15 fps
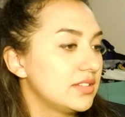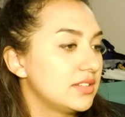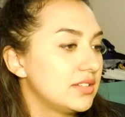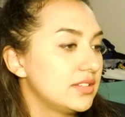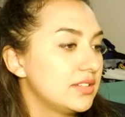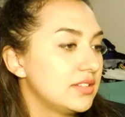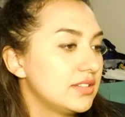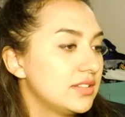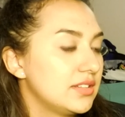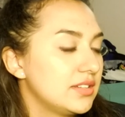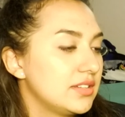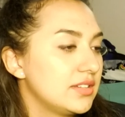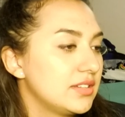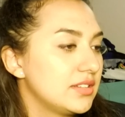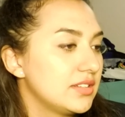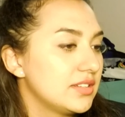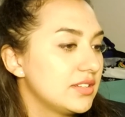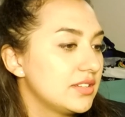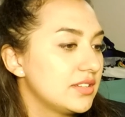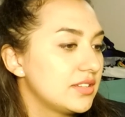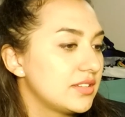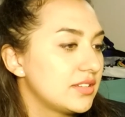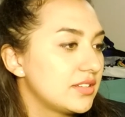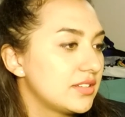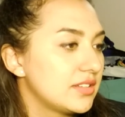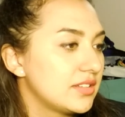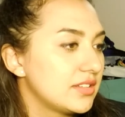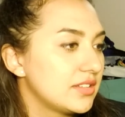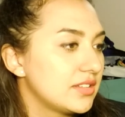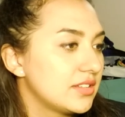
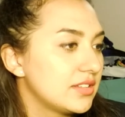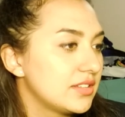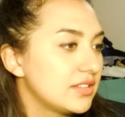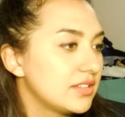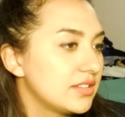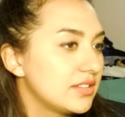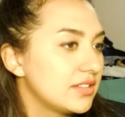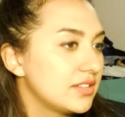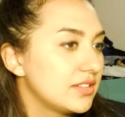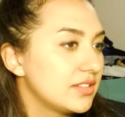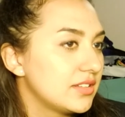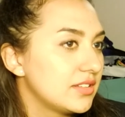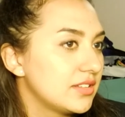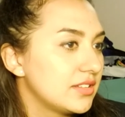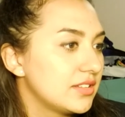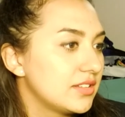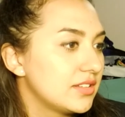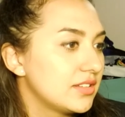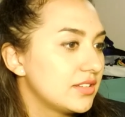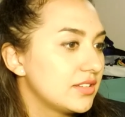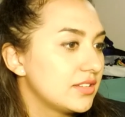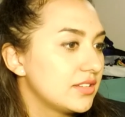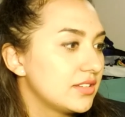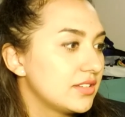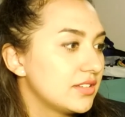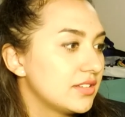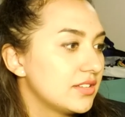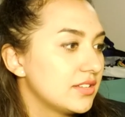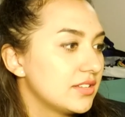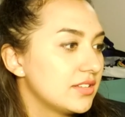
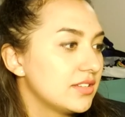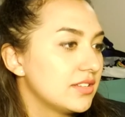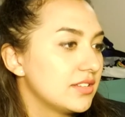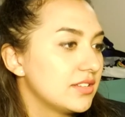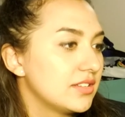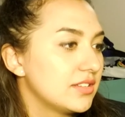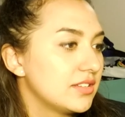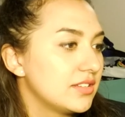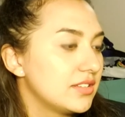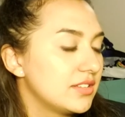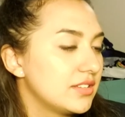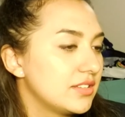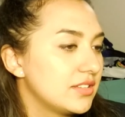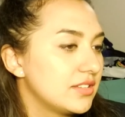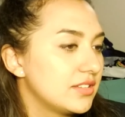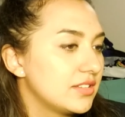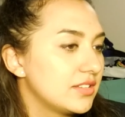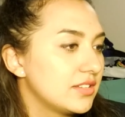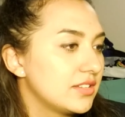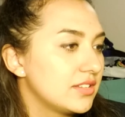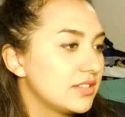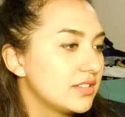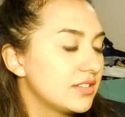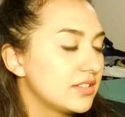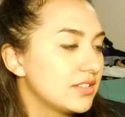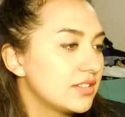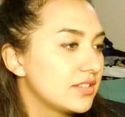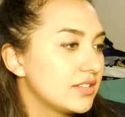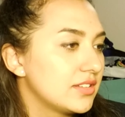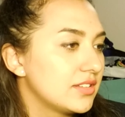(no one is talking)